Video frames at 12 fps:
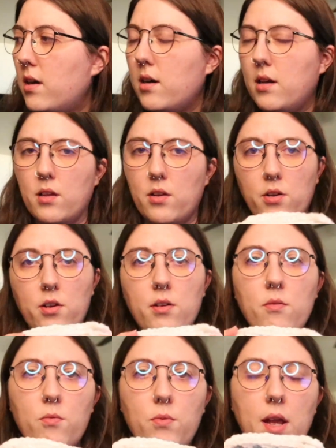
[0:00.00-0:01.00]

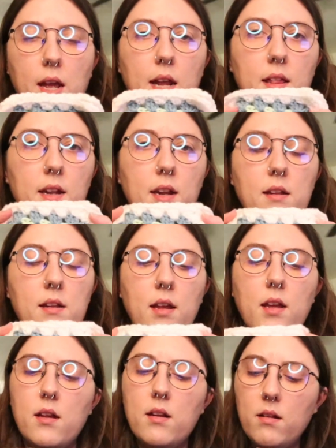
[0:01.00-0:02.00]
colorway that I
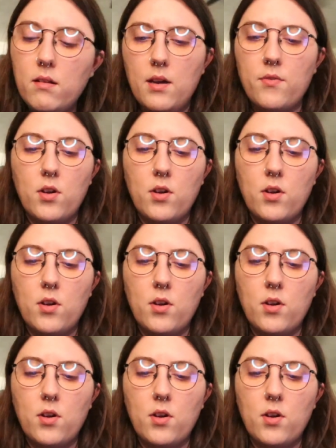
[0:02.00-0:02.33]
did.